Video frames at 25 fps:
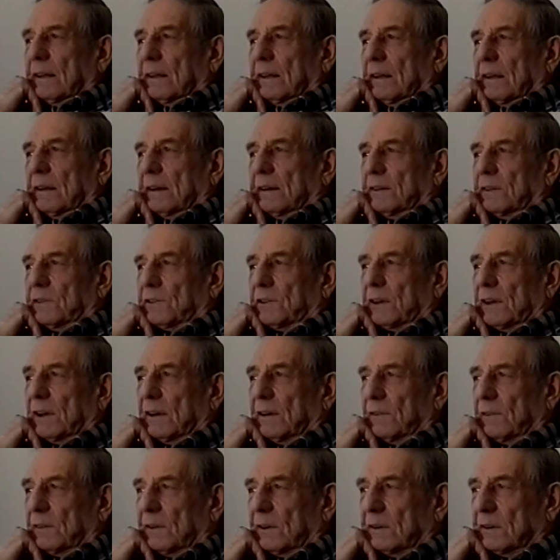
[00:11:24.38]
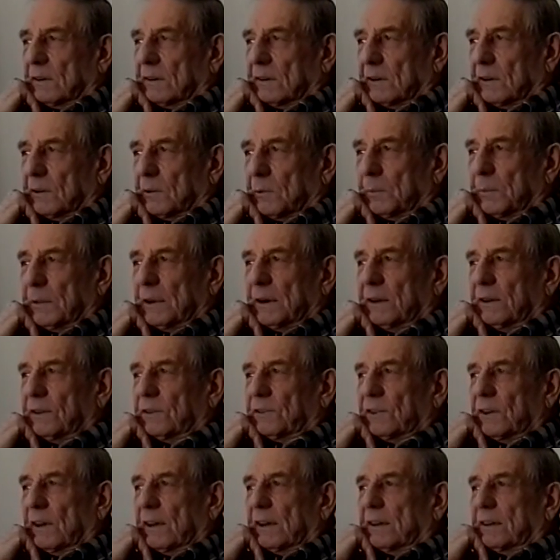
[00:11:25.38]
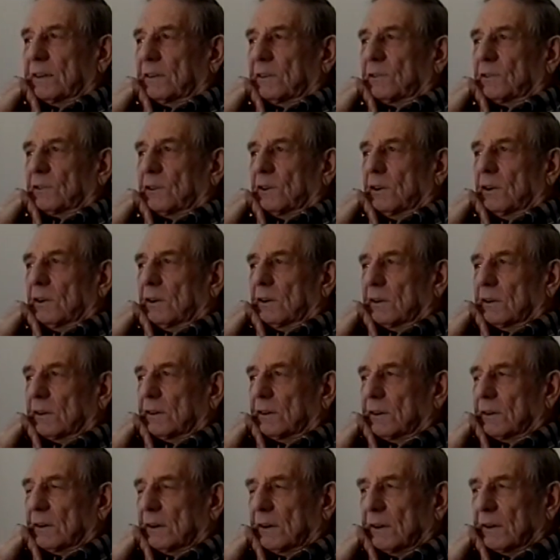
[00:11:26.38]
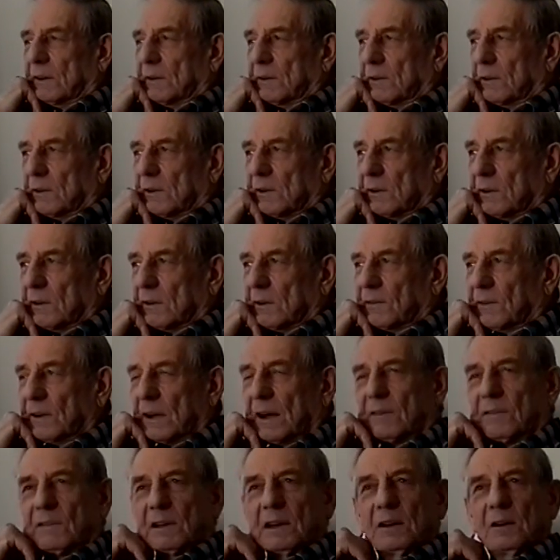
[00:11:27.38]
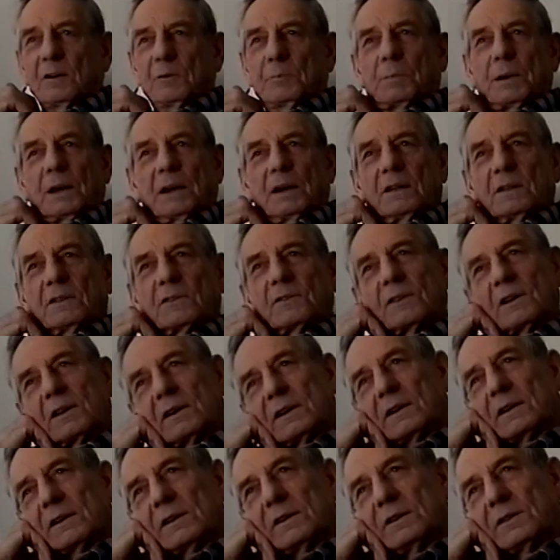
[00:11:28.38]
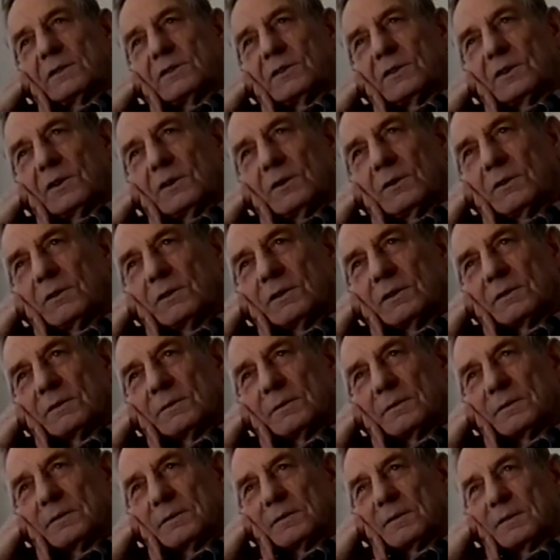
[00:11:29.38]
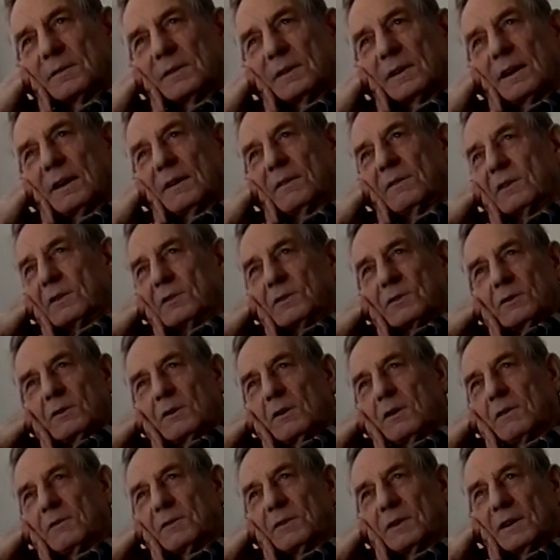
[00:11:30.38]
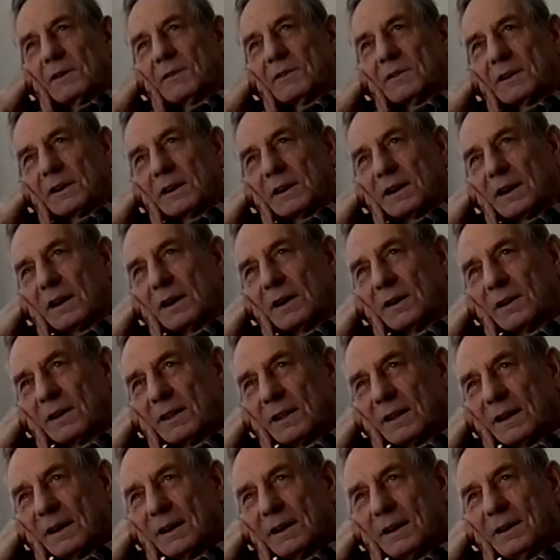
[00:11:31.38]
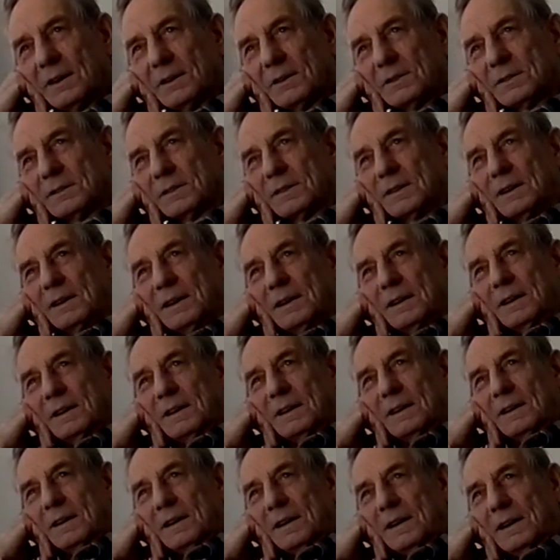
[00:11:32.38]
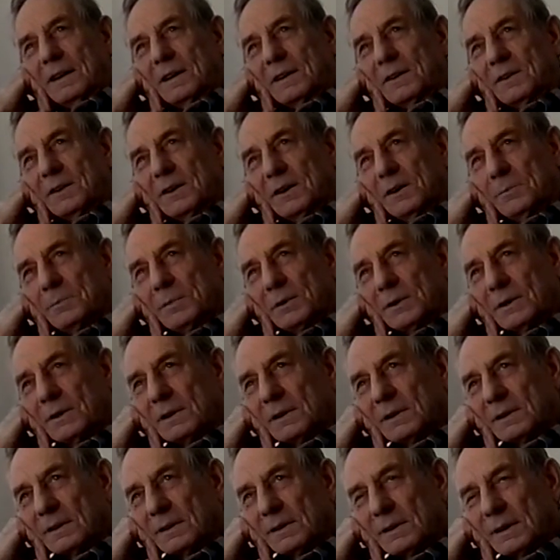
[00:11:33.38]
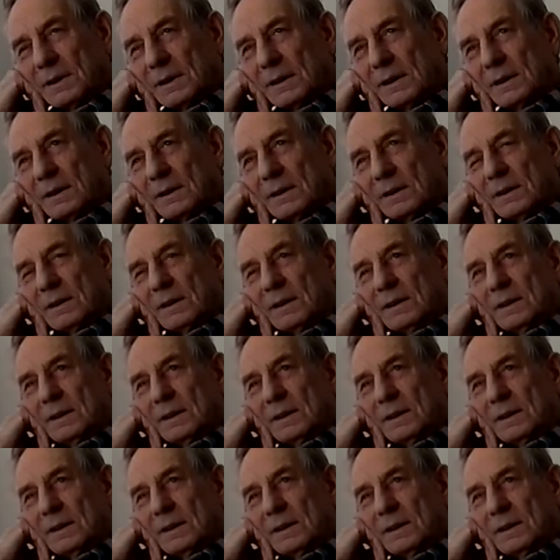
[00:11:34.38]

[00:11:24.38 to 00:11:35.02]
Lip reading: You just have a little bitty sink is all, and a 5-gallon pail sitting under it, you know, and every so often you have to carry that out and dump it, and